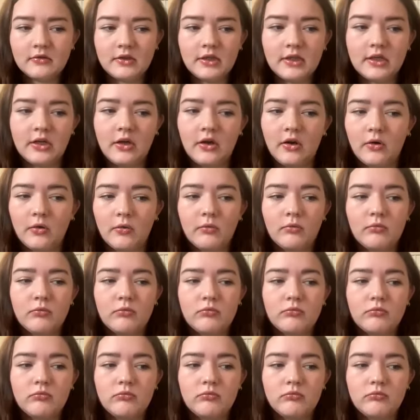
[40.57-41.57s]
you know,
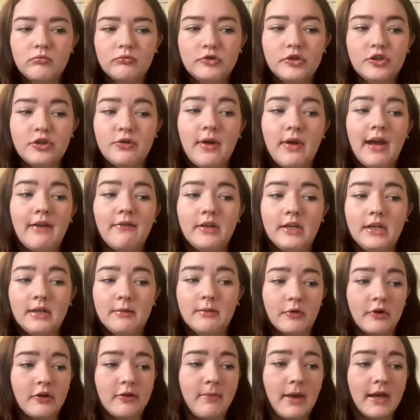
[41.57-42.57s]
do you have any
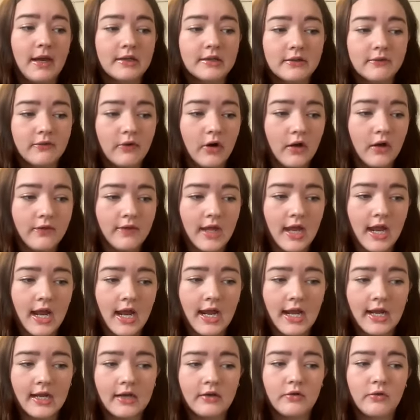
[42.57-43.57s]
perspective on
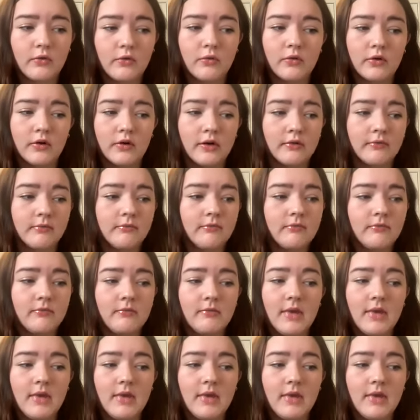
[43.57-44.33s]
that or